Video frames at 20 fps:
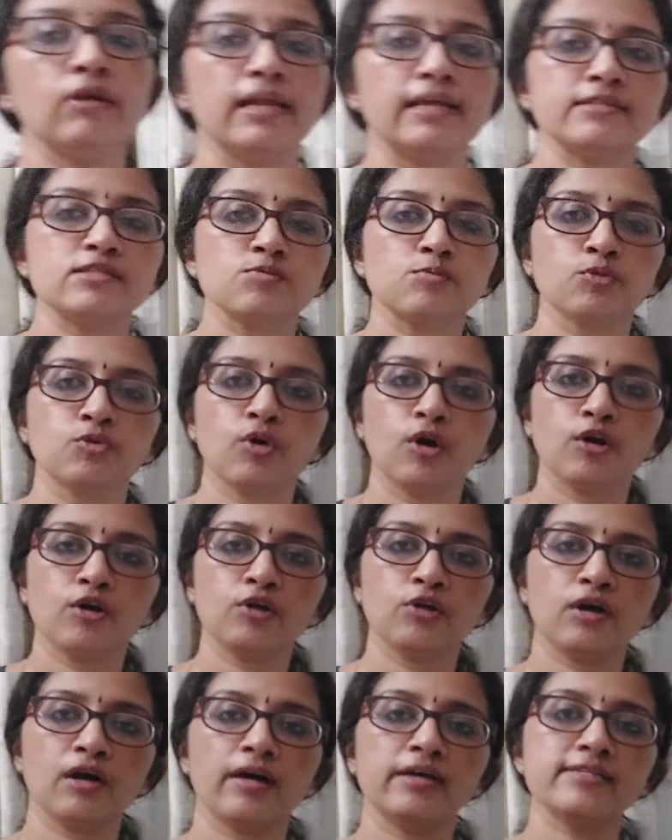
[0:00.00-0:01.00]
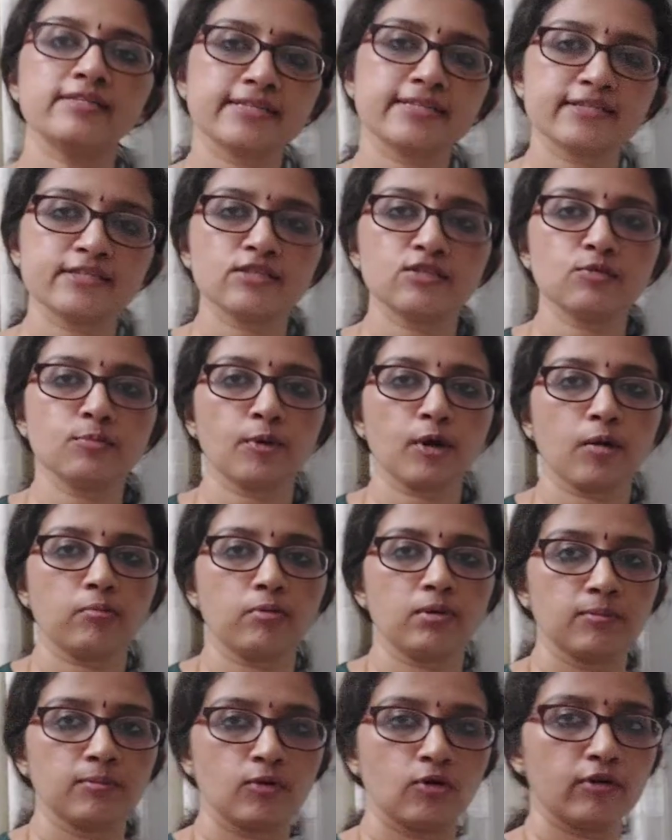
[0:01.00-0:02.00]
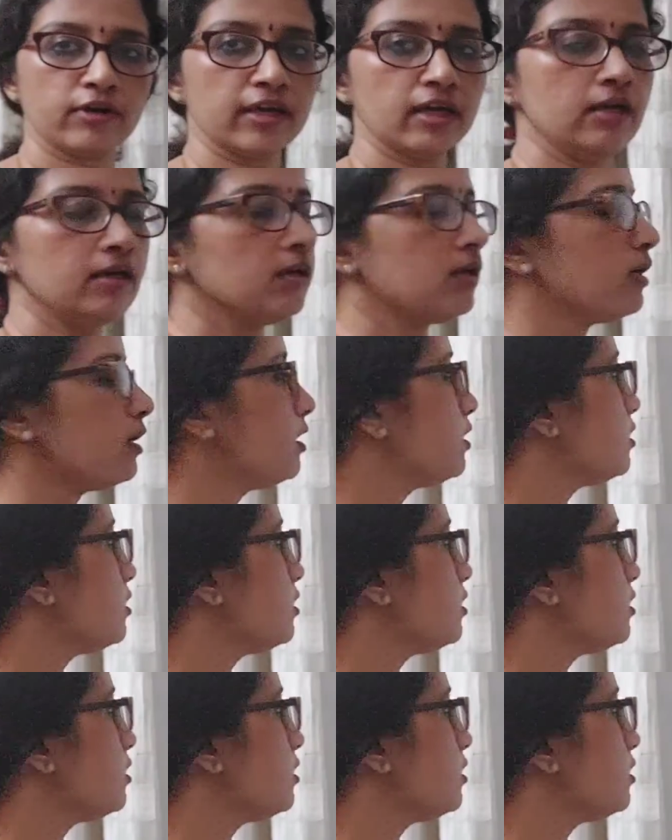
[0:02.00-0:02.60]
let's move on to our sixth problem. Okay?